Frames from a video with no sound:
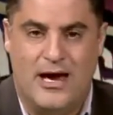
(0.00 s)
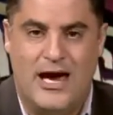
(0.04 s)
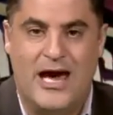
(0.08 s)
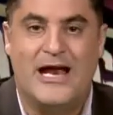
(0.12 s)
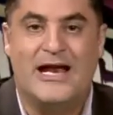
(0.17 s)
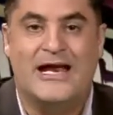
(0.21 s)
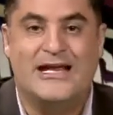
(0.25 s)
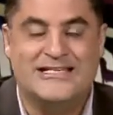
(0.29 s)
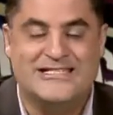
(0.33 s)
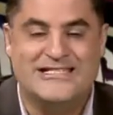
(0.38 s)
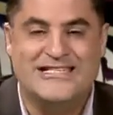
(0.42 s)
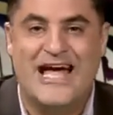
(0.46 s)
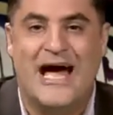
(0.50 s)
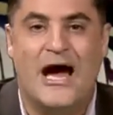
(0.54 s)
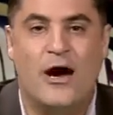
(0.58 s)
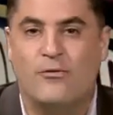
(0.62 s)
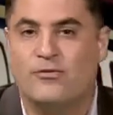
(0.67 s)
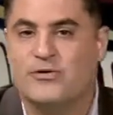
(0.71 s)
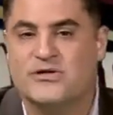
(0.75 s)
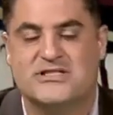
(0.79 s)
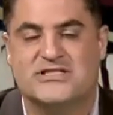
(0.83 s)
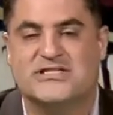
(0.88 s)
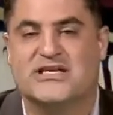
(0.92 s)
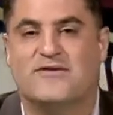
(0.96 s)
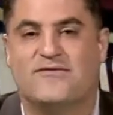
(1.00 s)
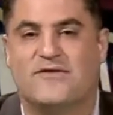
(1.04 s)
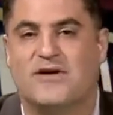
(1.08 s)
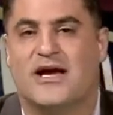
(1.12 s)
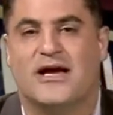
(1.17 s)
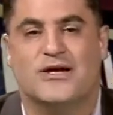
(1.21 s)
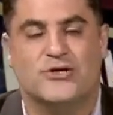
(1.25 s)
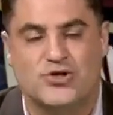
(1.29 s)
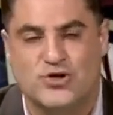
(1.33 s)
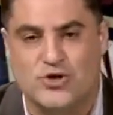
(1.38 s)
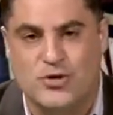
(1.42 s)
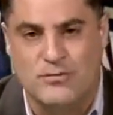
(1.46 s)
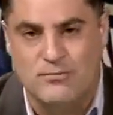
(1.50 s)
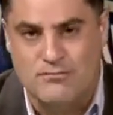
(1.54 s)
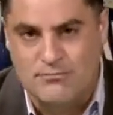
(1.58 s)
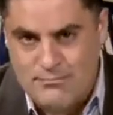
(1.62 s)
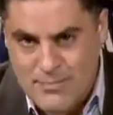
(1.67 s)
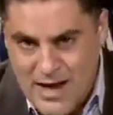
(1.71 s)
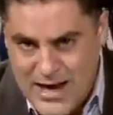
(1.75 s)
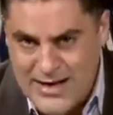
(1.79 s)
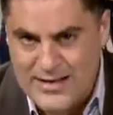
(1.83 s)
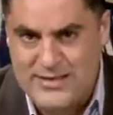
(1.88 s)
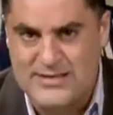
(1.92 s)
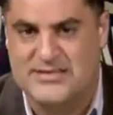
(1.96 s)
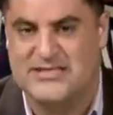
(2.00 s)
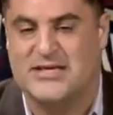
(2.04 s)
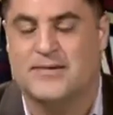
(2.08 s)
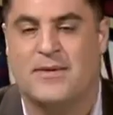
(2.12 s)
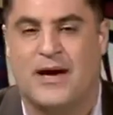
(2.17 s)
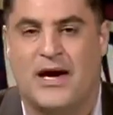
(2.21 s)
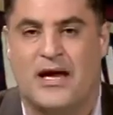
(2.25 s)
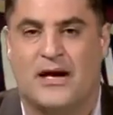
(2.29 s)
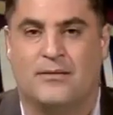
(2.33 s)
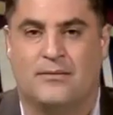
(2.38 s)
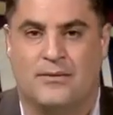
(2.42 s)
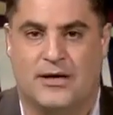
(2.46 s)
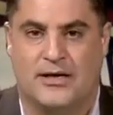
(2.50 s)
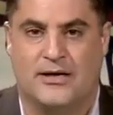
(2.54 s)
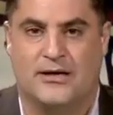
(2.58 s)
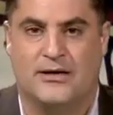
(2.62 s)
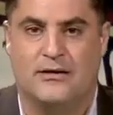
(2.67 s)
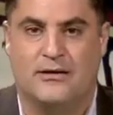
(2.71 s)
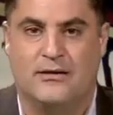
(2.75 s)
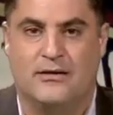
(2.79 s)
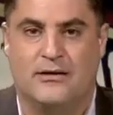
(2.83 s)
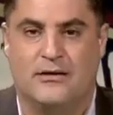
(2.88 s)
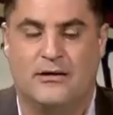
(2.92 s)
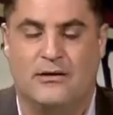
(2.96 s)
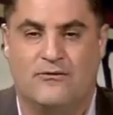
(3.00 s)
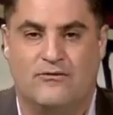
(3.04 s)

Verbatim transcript: and is now receiving a tremendous amount of money